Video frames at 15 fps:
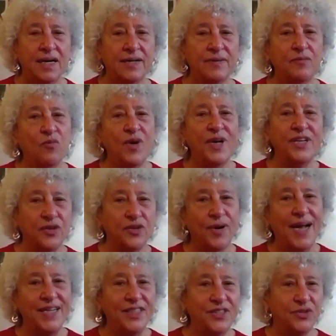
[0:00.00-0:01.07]
went to
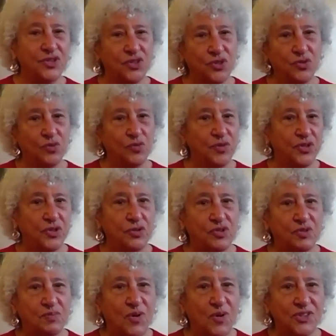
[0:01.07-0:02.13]
graduate school with two
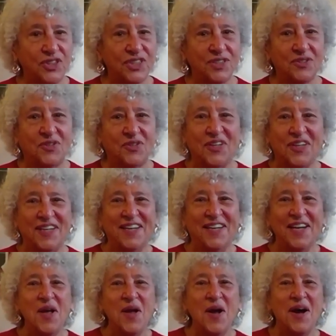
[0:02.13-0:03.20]
small children,
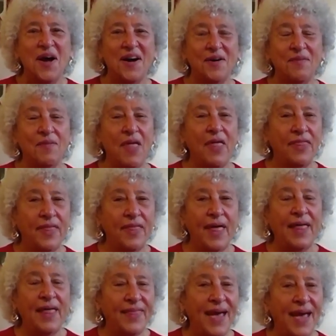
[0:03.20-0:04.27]

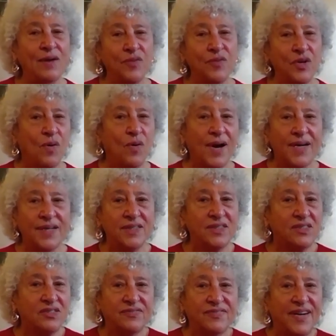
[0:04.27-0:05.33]
and that required
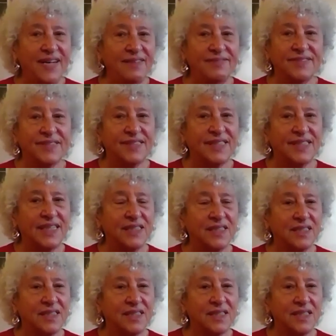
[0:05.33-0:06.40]
survival
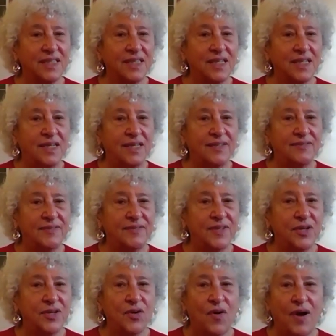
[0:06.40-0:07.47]
skills. I
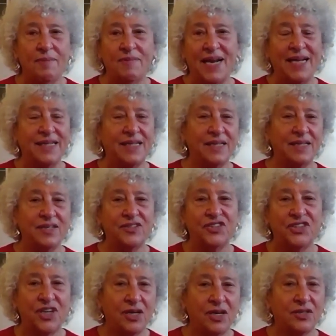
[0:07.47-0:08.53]
mean, I had to
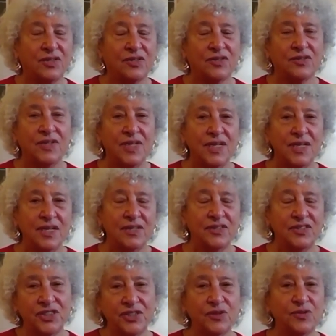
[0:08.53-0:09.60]
juggle
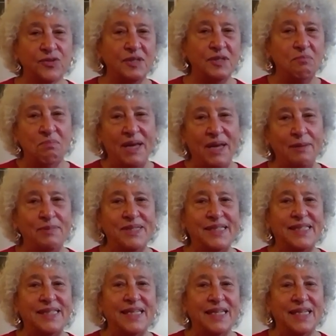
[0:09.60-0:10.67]
children,
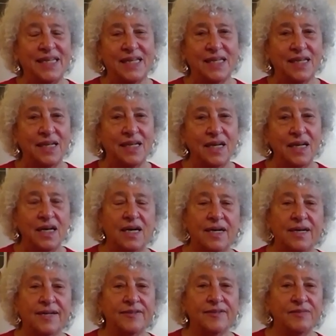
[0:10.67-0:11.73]
babysitting,
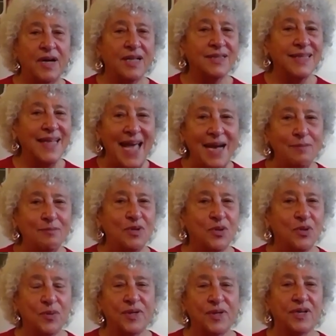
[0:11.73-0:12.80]
a lab
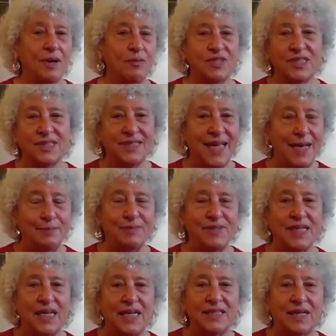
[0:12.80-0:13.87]
career. I was a lab
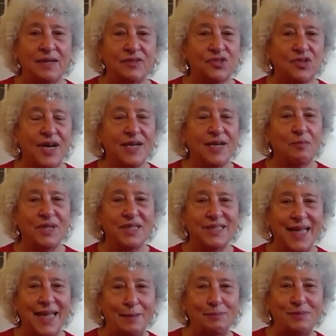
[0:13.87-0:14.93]
science. I was trying to be a
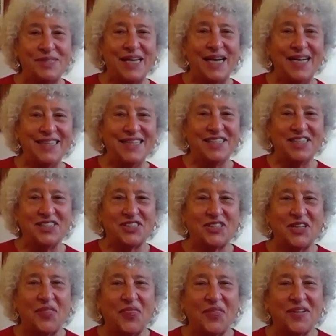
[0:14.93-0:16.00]
lab scientist
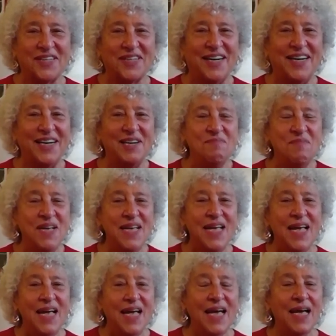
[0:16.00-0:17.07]
at the time,
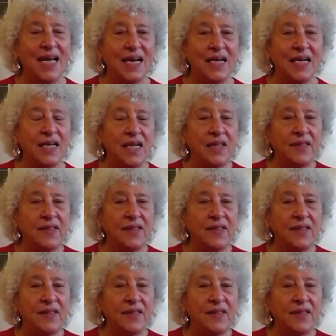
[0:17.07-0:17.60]
and